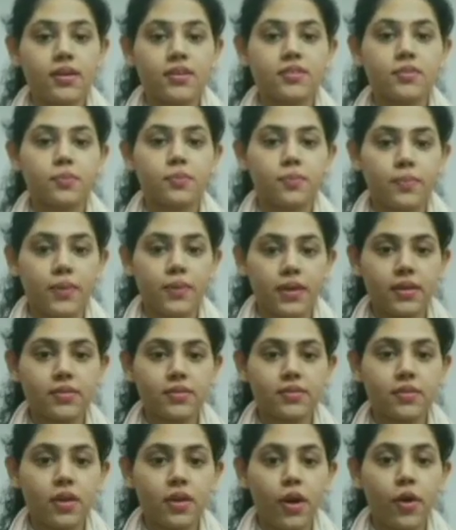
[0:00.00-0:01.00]
He
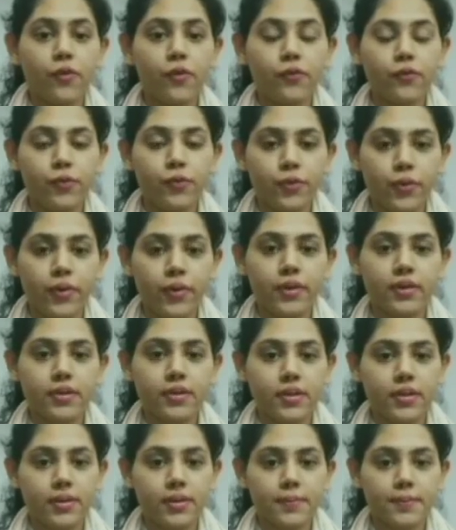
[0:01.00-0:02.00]
speaks
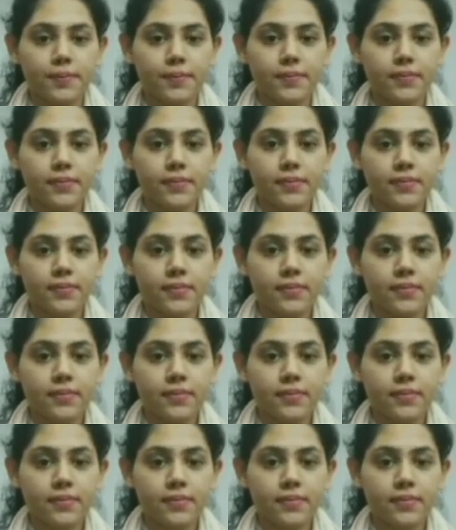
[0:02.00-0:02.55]
fluently.